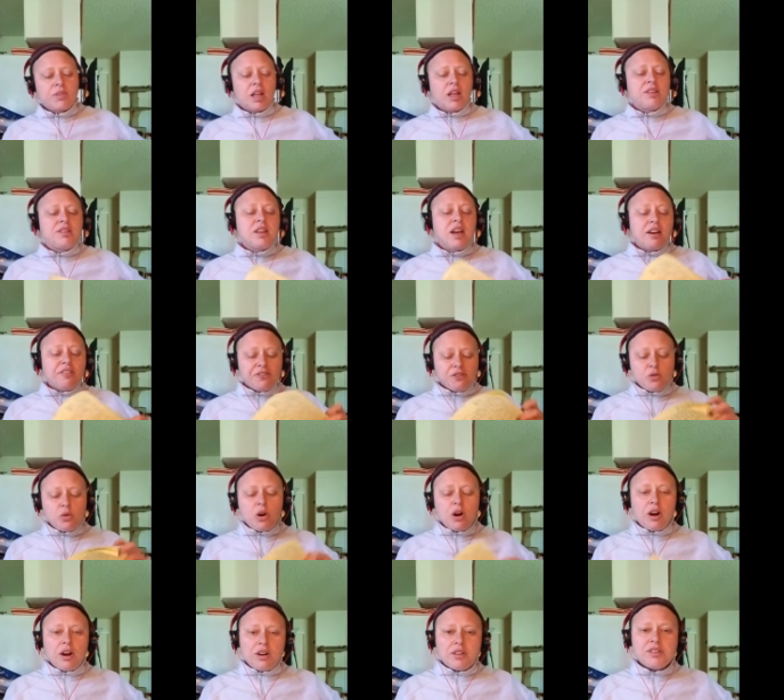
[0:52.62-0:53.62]
enough
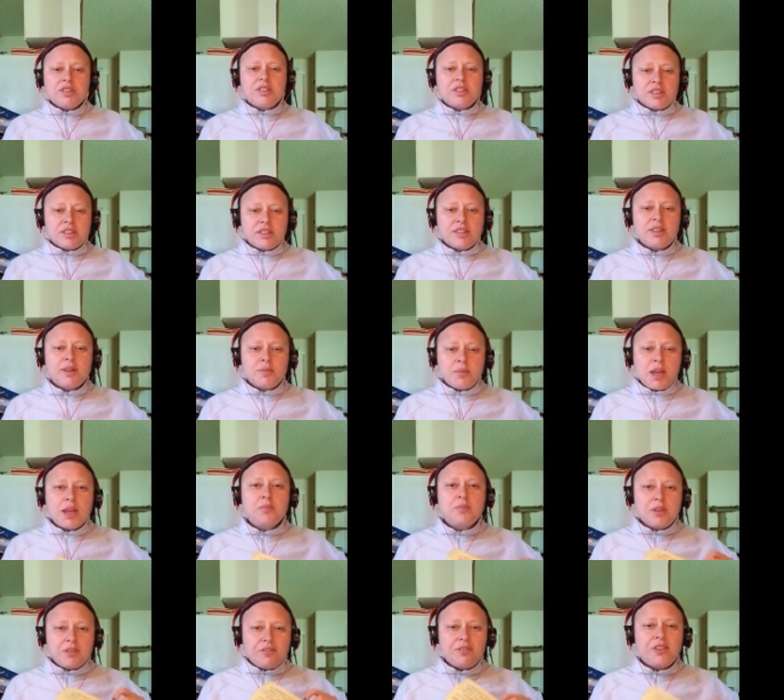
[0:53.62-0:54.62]
words to
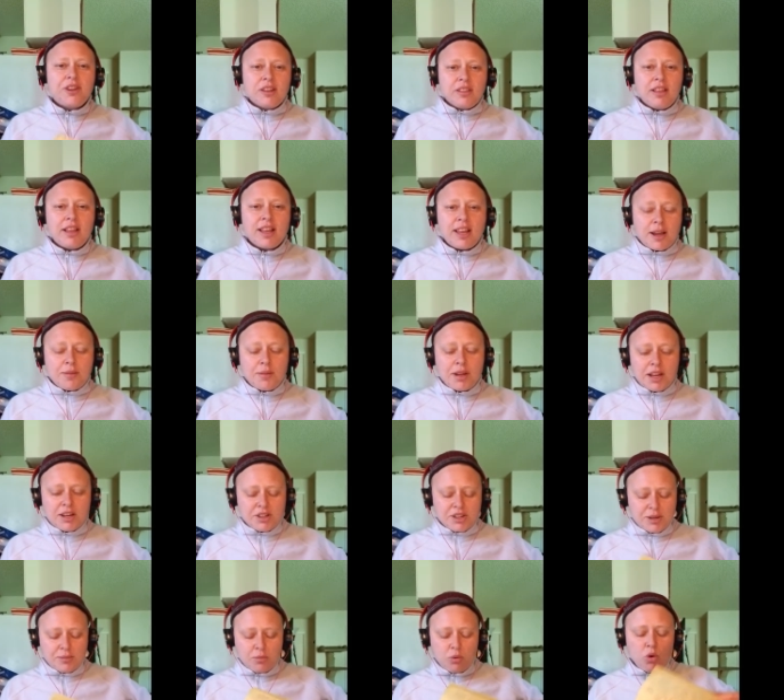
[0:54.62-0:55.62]
make me feel like I'm
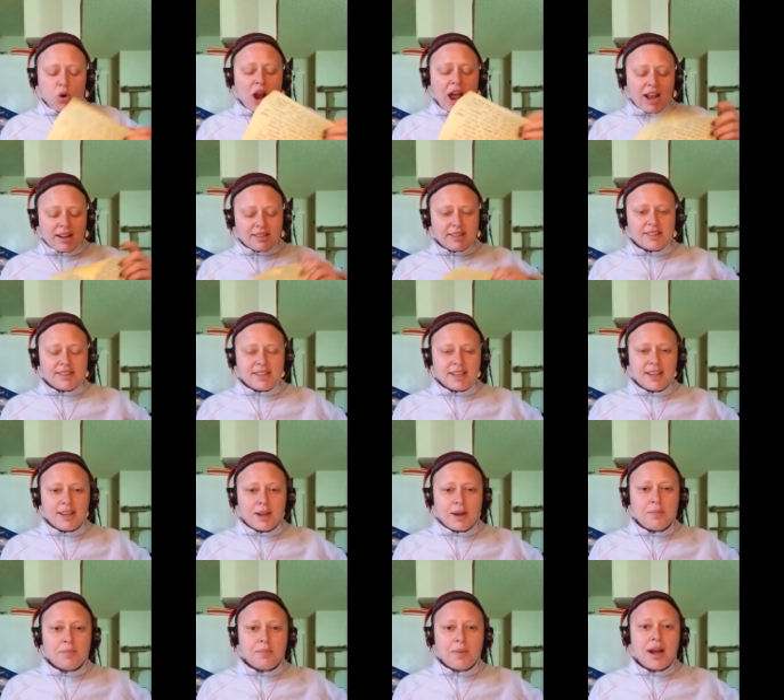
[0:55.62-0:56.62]
actually
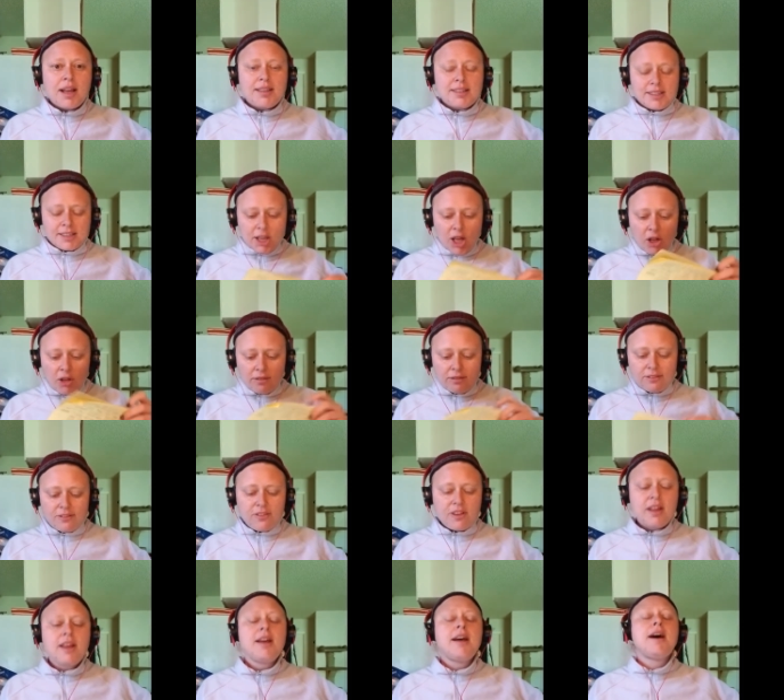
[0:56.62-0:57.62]
practicing
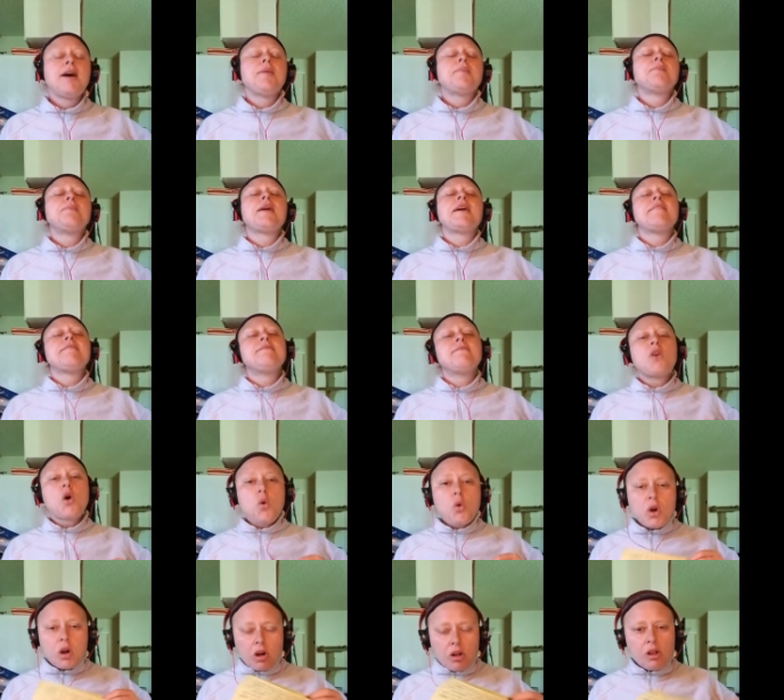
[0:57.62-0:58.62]
myself, my
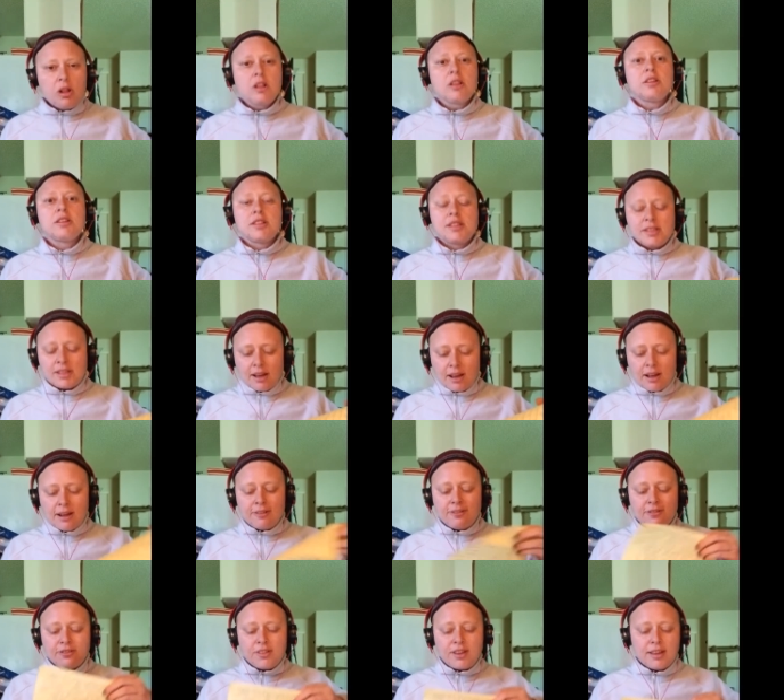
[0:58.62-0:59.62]
vocal
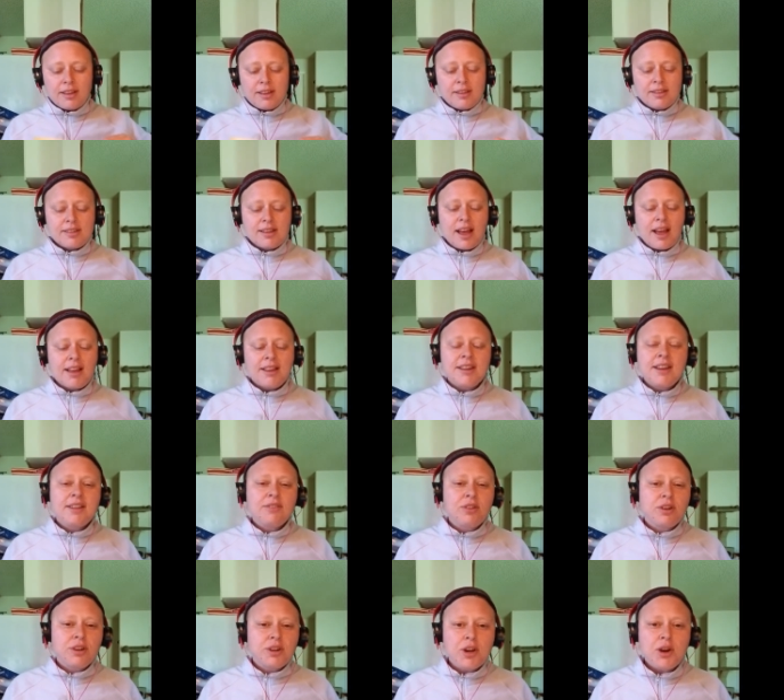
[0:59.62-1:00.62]
stuff, because I
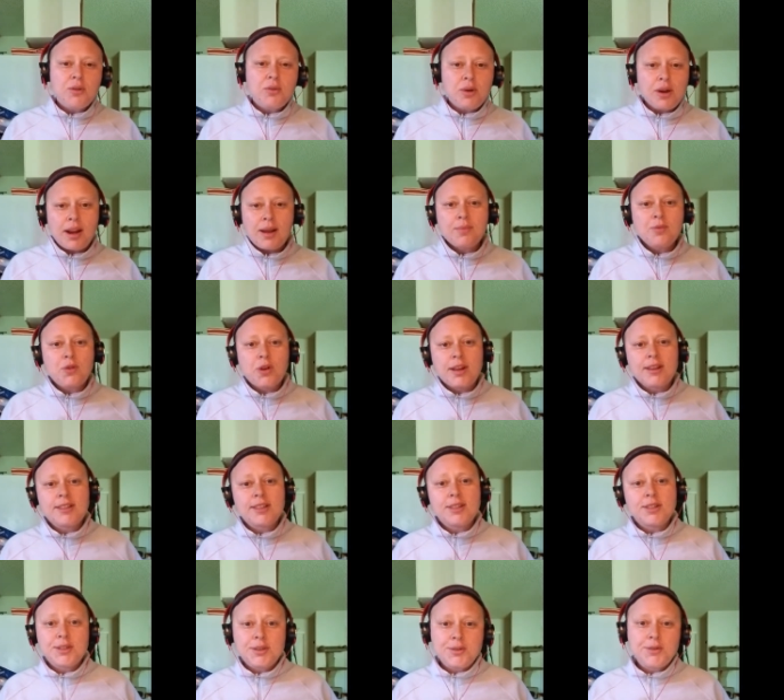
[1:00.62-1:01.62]
never know what I'm going
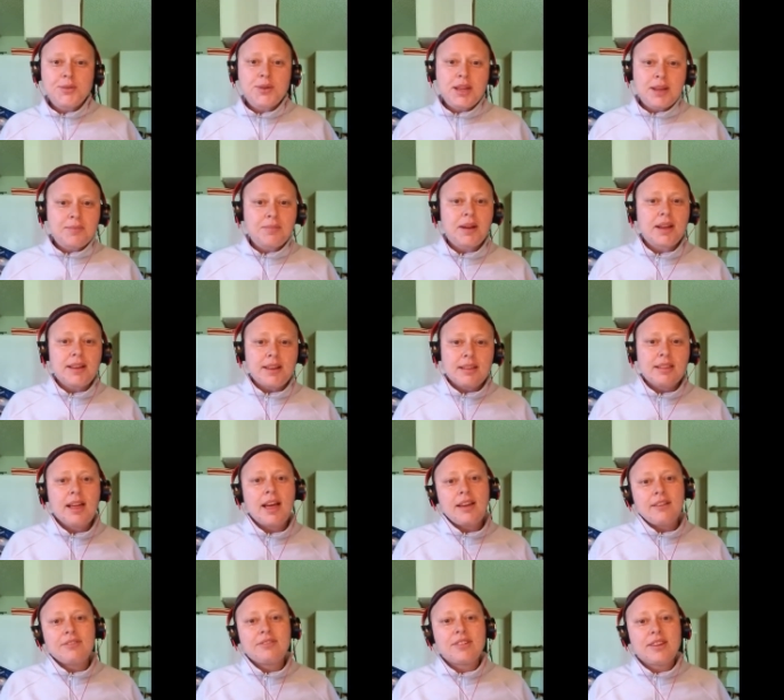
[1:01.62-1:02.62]
to do in my
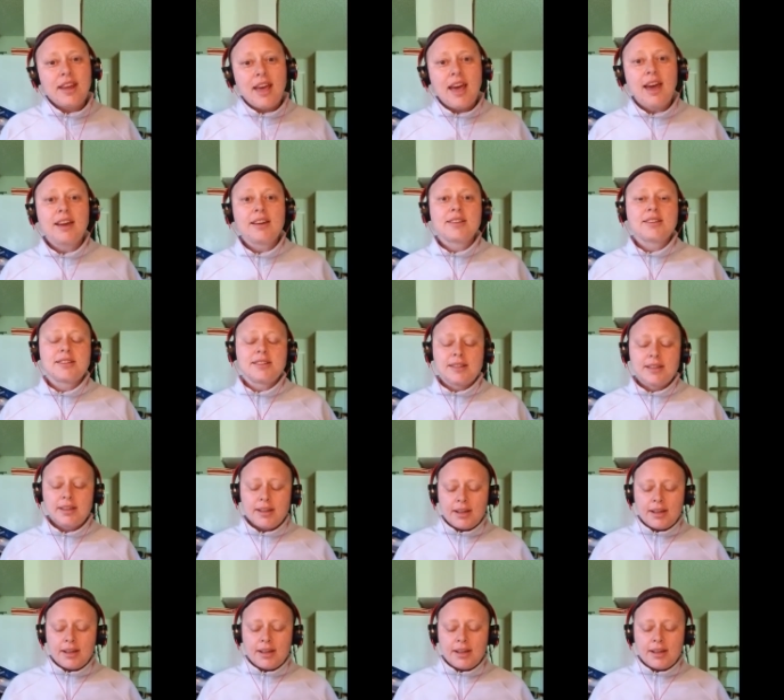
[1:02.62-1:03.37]
life next.